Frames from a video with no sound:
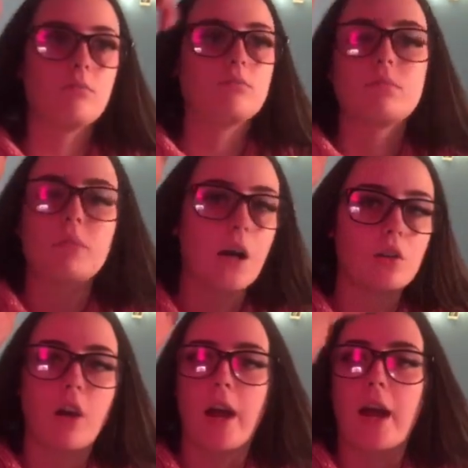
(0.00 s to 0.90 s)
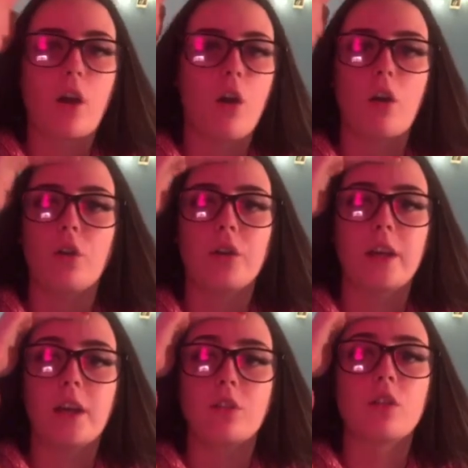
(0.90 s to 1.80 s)
I'll cry. I can't hold it
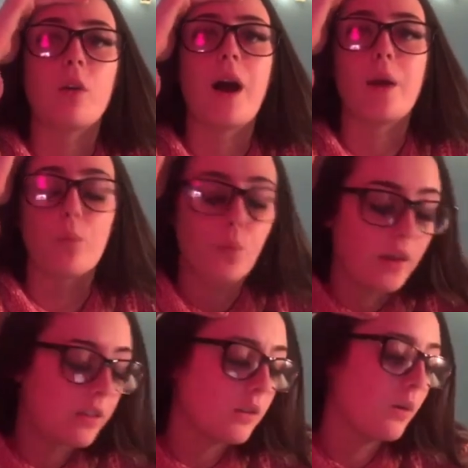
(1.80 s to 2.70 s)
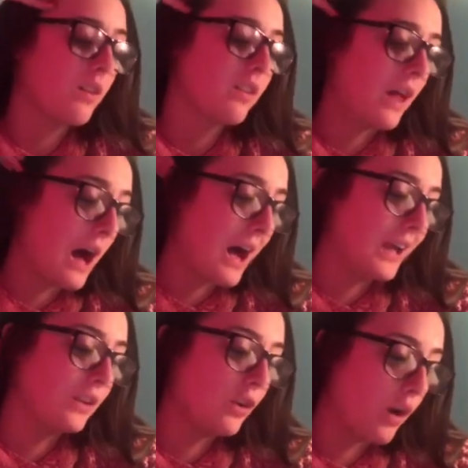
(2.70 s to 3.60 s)
in. So I am with you on that. I
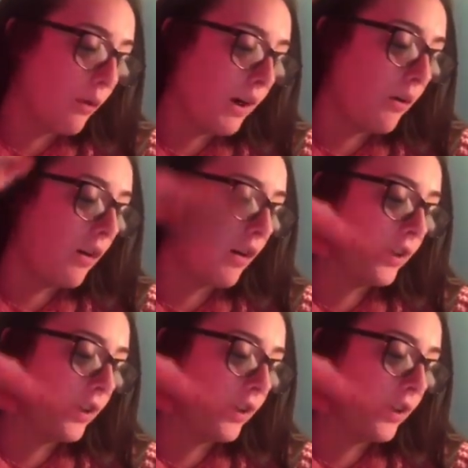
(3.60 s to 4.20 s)
know how hard it